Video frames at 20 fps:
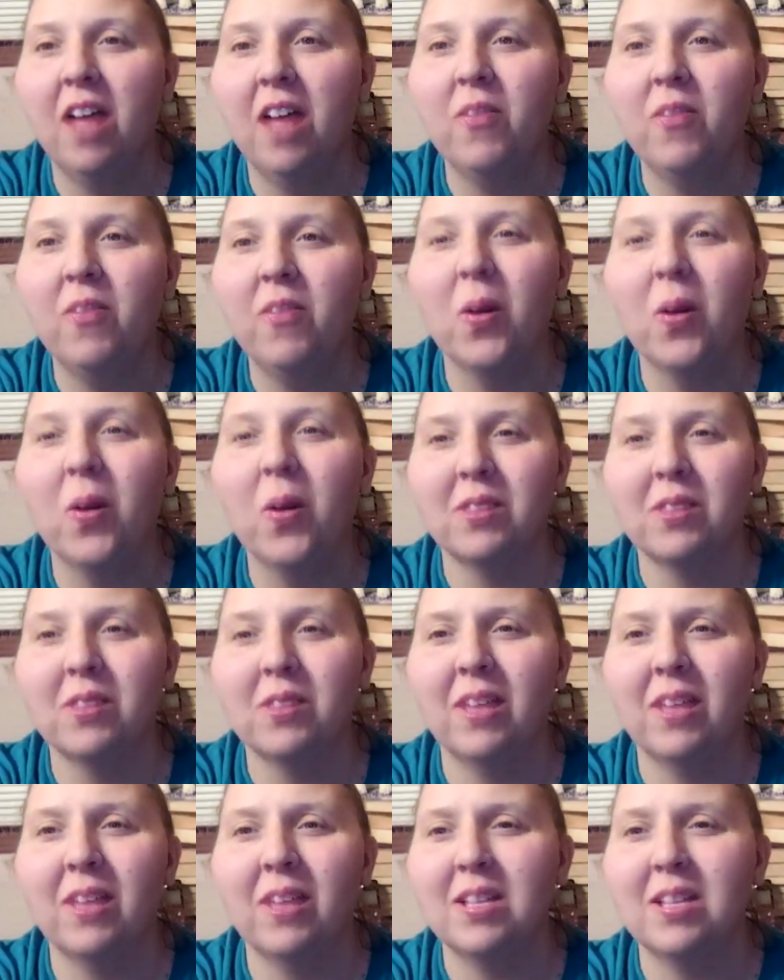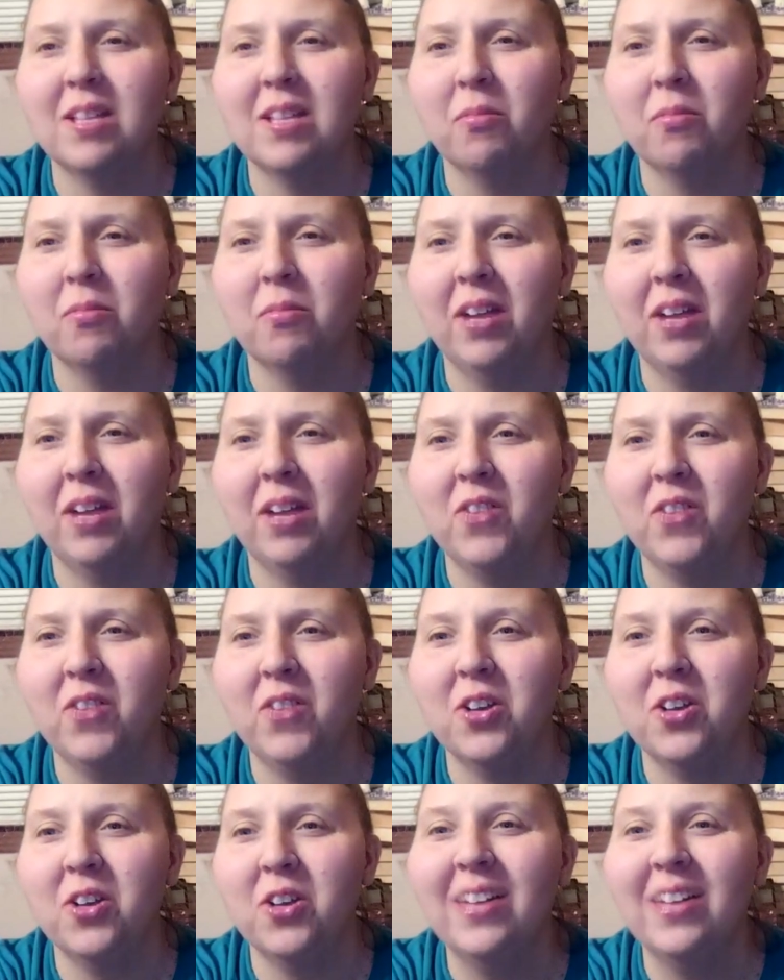Horse Racing
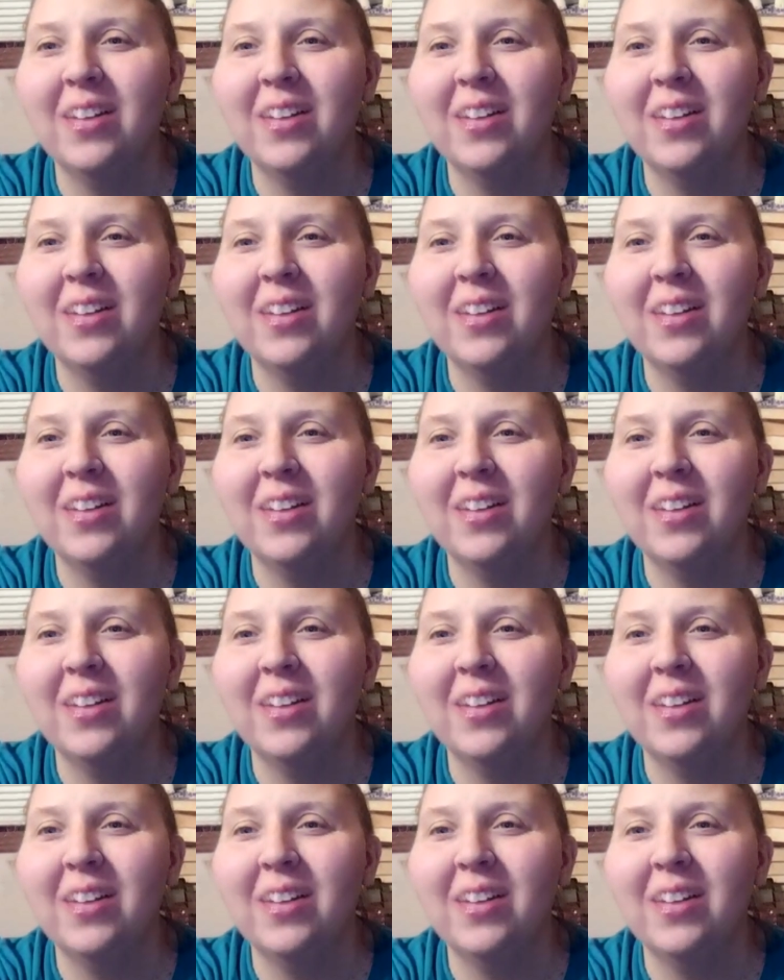Preview.